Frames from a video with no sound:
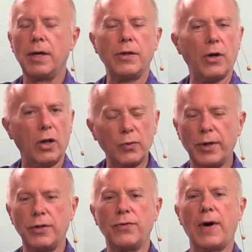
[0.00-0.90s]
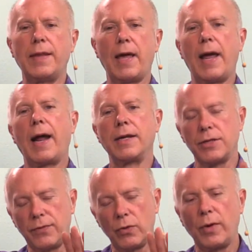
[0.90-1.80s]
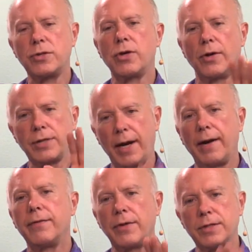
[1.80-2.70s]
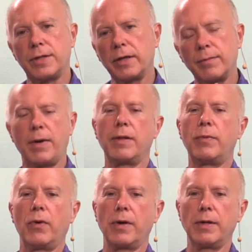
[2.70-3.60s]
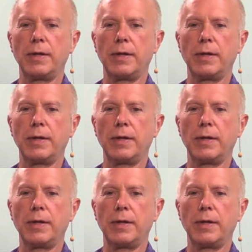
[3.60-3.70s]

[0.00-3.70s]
the only way you find that out is if you research every single motherboard.